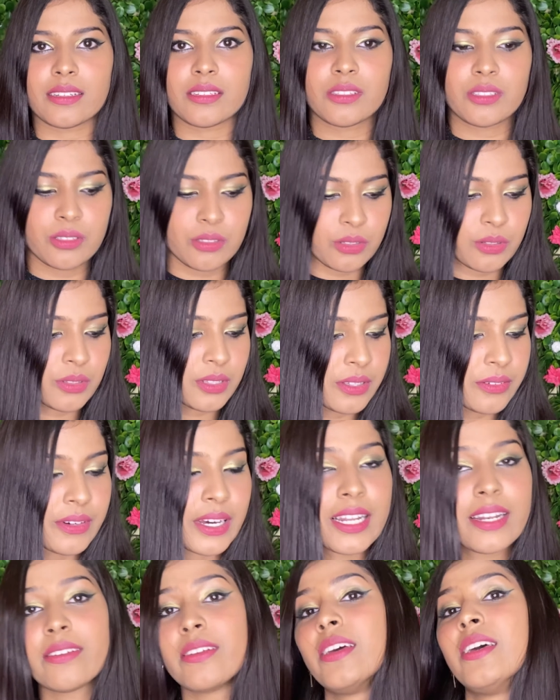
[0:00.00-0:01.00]
So the
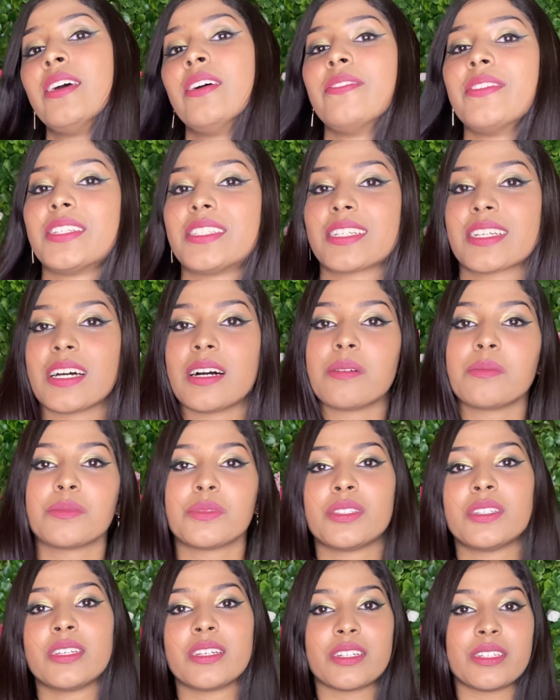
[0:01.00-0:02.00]
one which
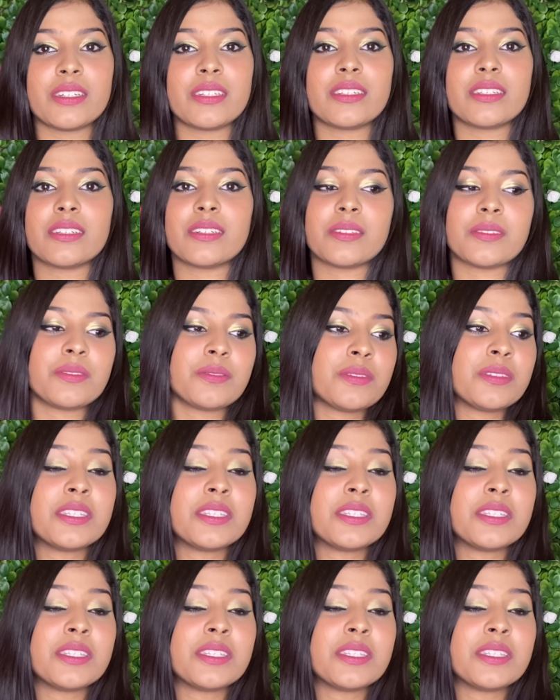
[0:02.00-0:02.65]
comes in the